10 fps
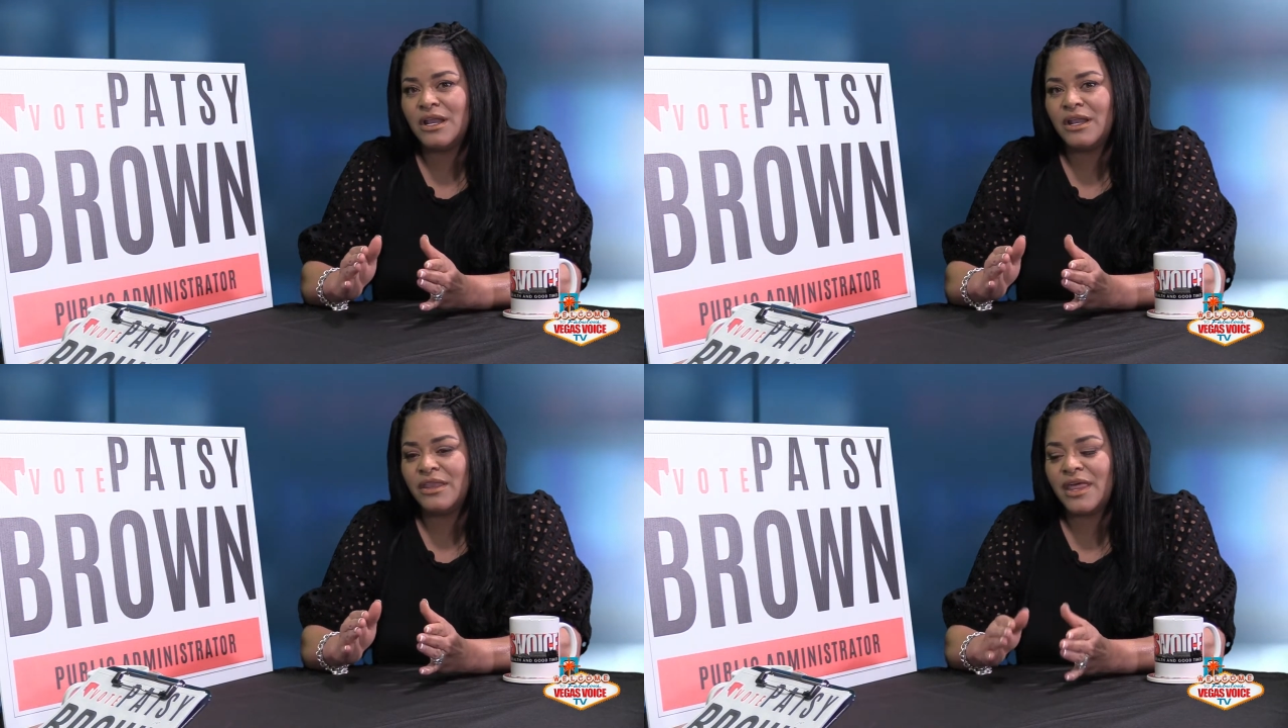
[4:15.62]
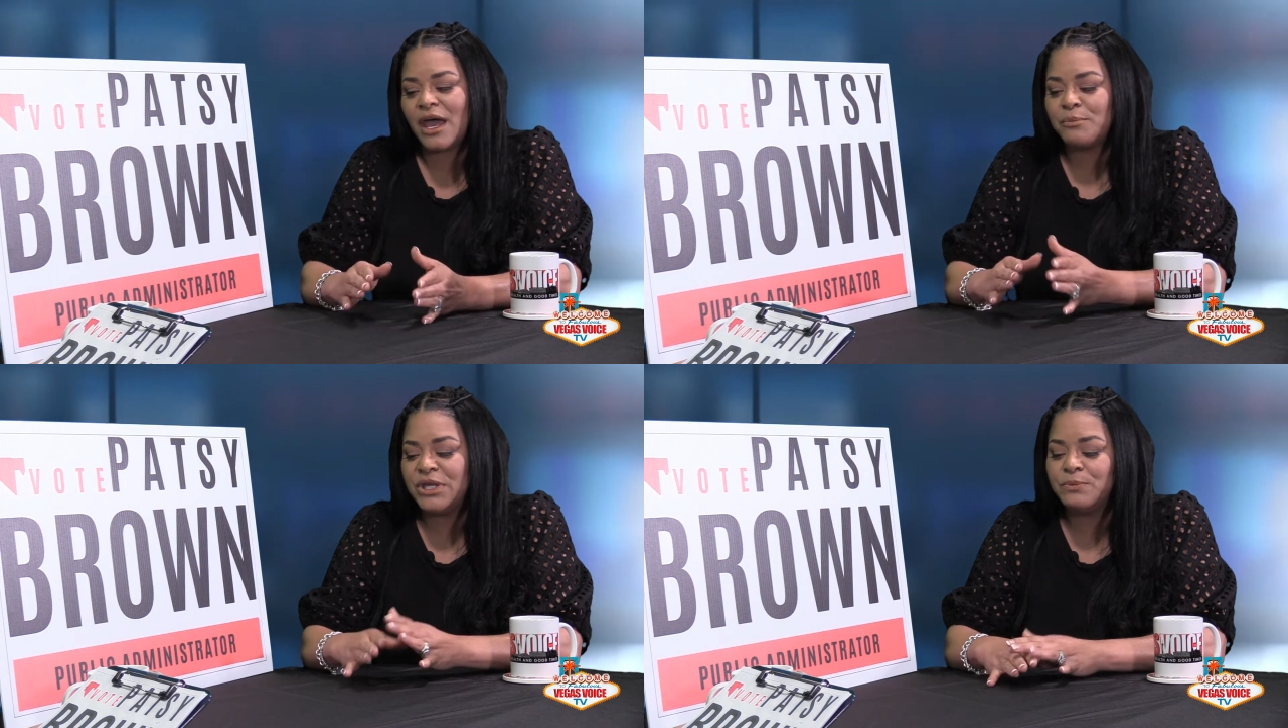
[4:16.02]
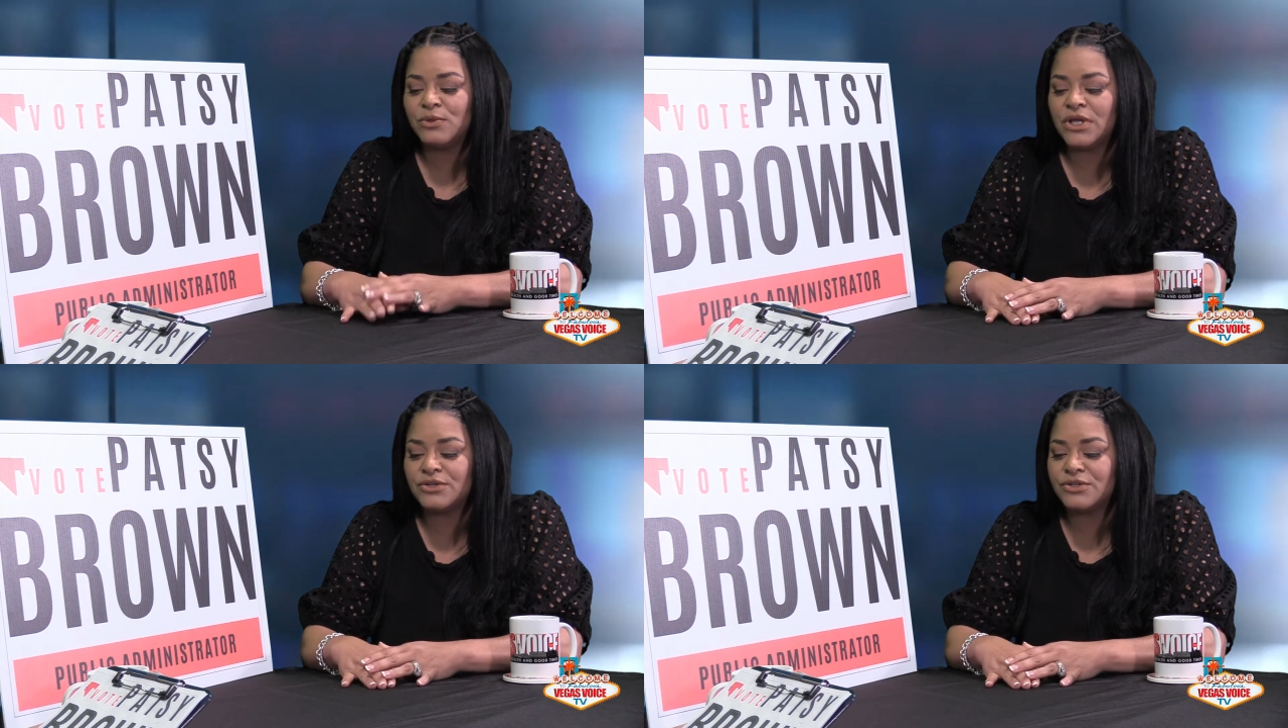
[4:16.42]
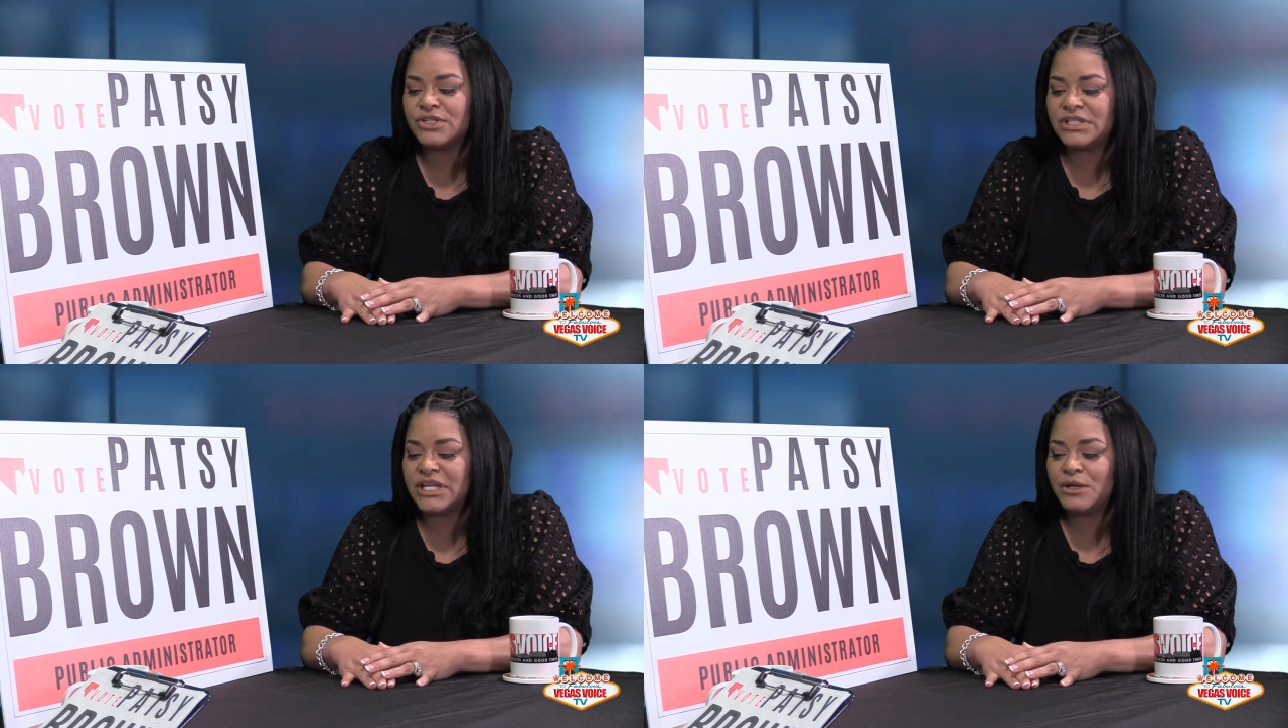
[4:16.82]
that people
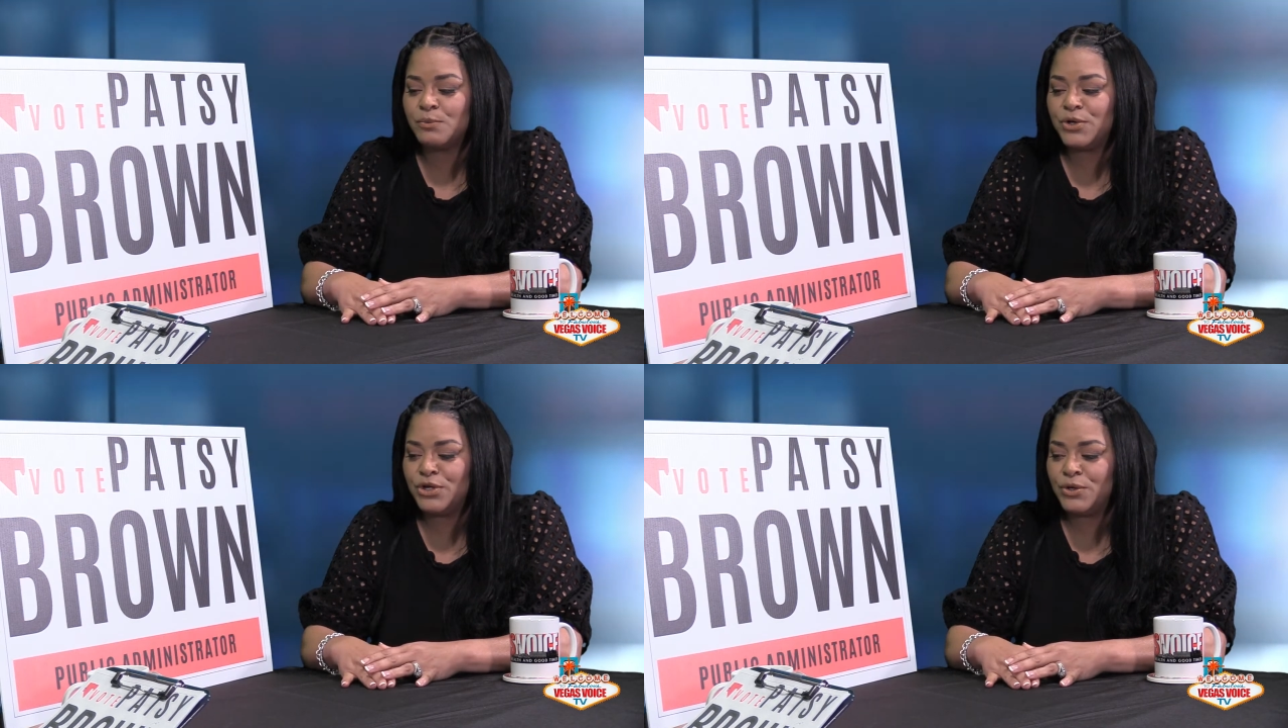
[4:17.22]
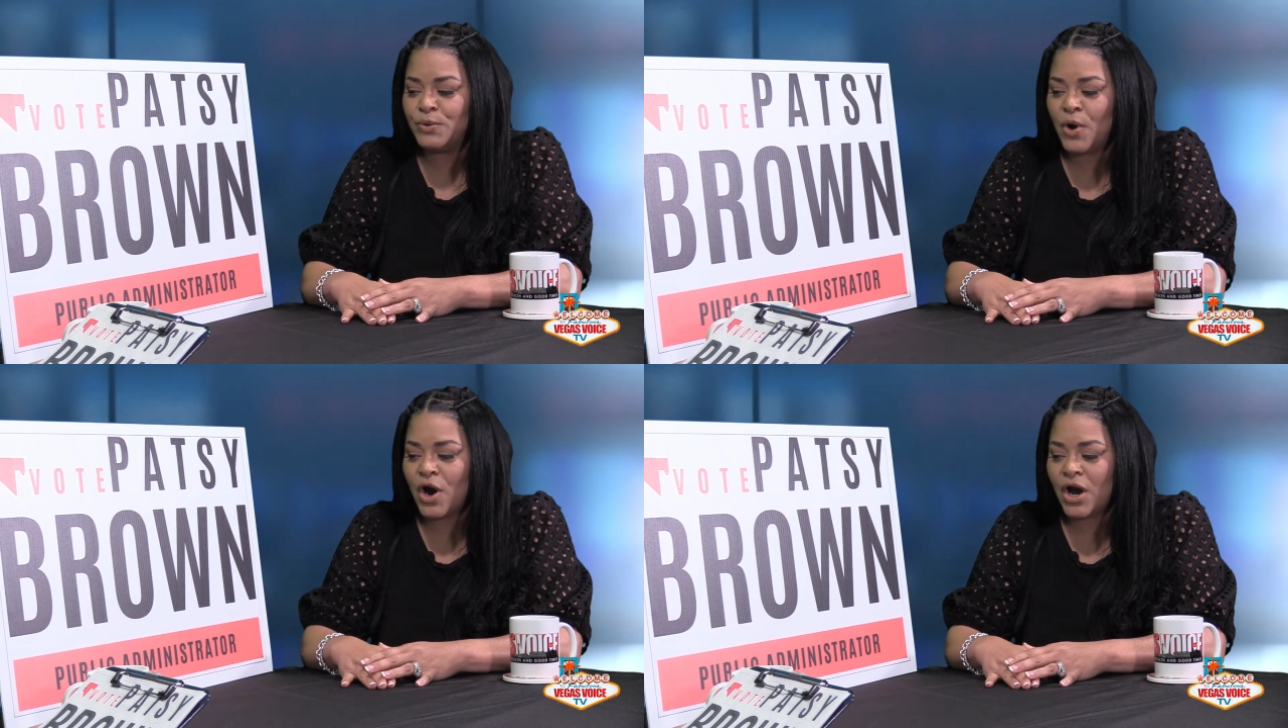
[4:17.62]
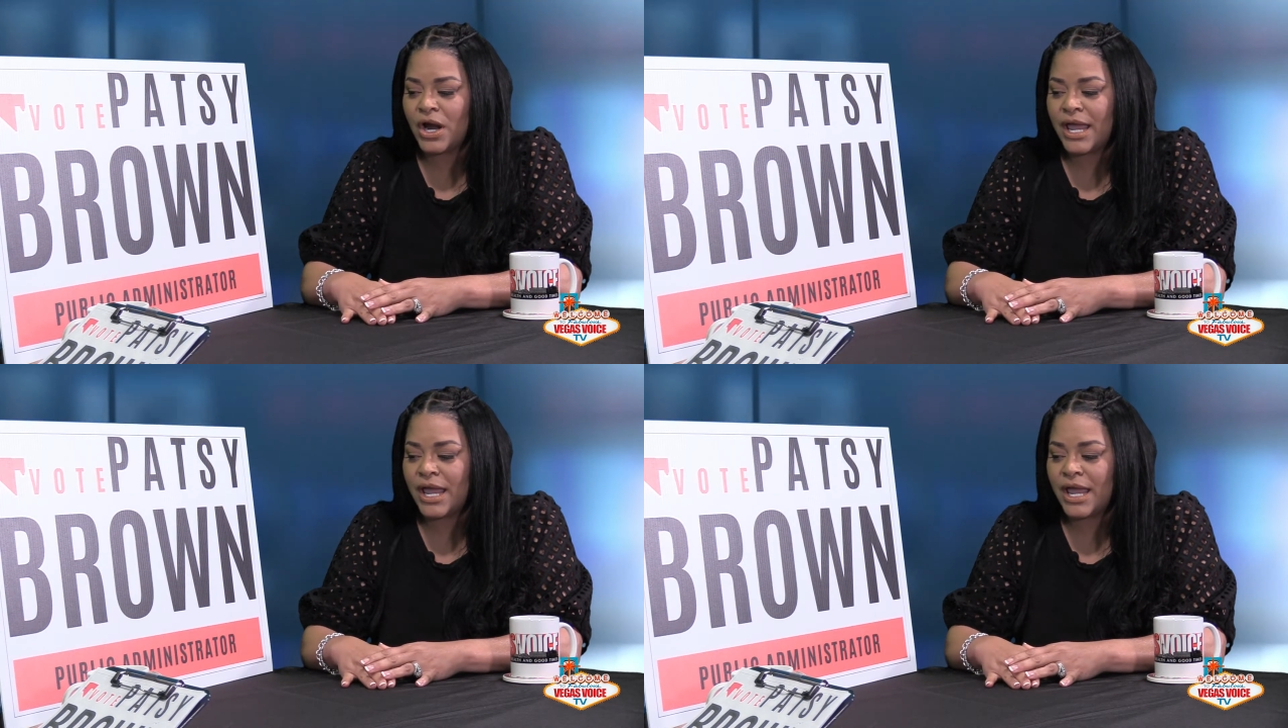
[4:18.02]
understand when you are